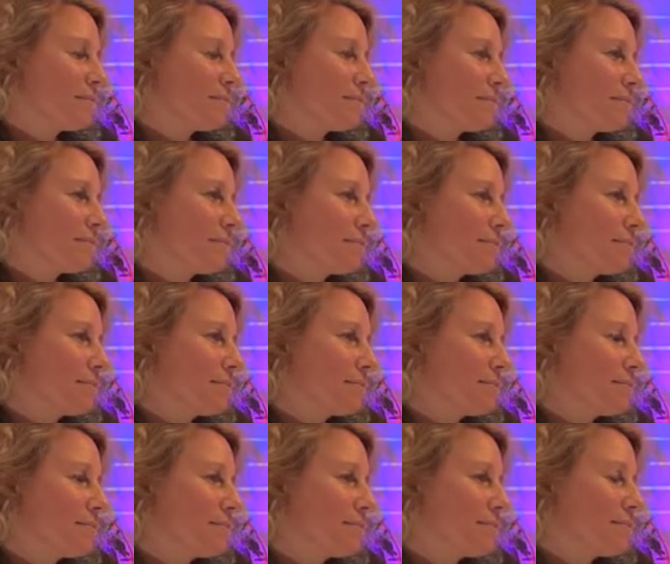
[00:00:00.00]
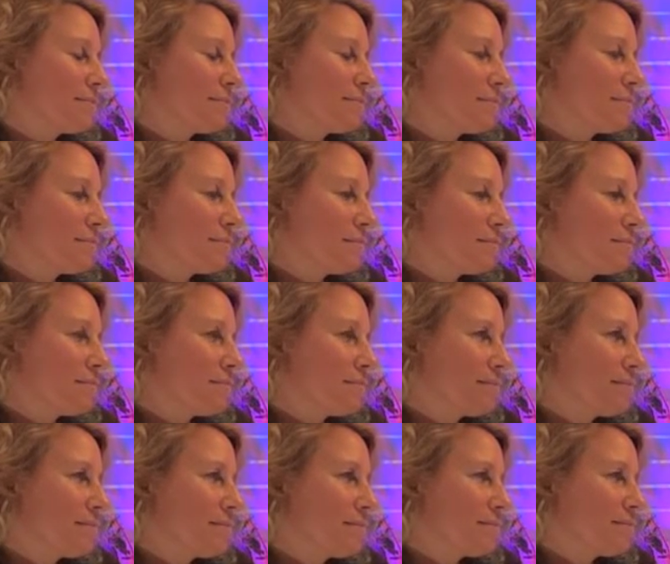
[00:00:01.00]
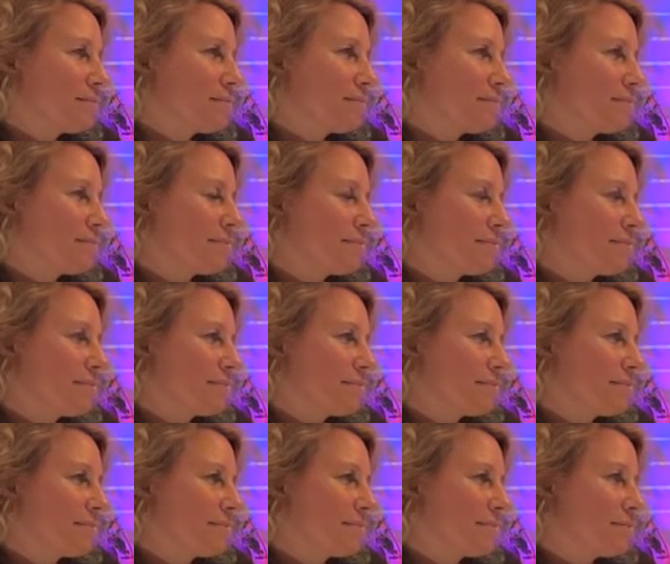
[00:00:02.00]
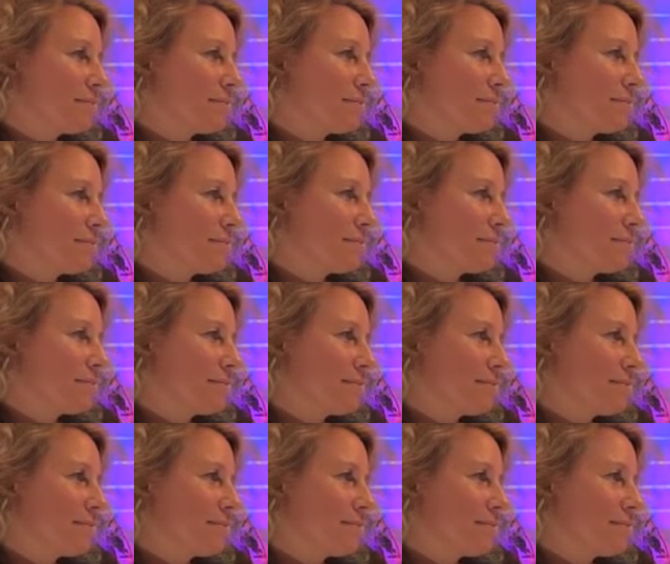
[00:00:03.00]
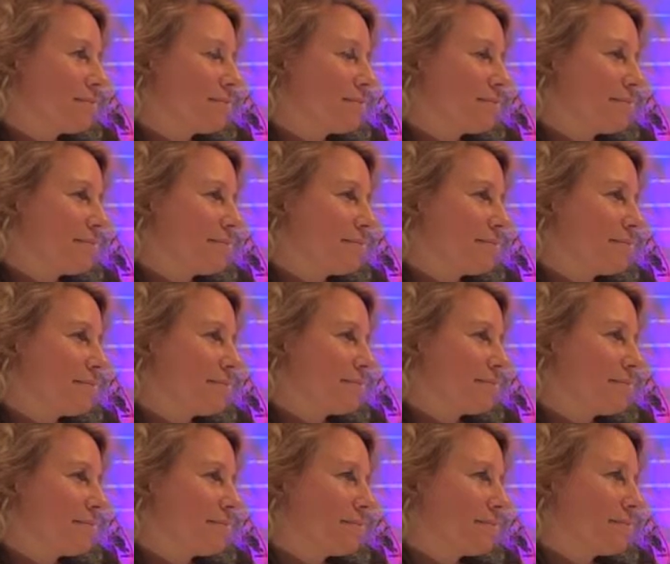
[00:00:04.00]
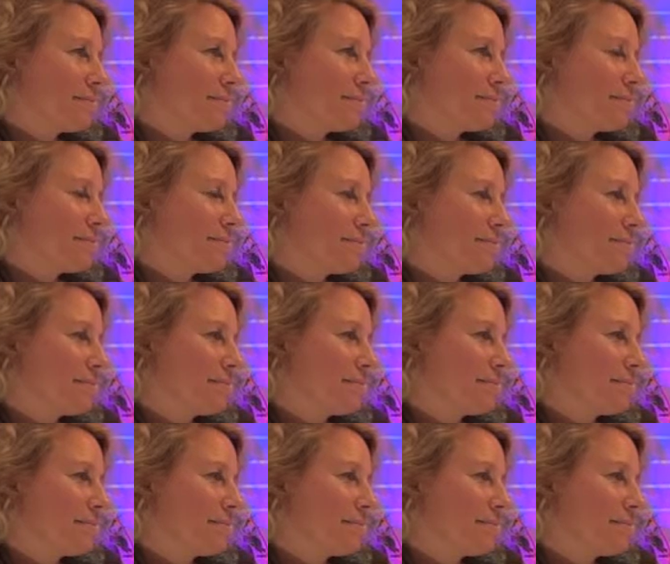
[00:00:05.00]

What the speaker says: This person isn't speaking.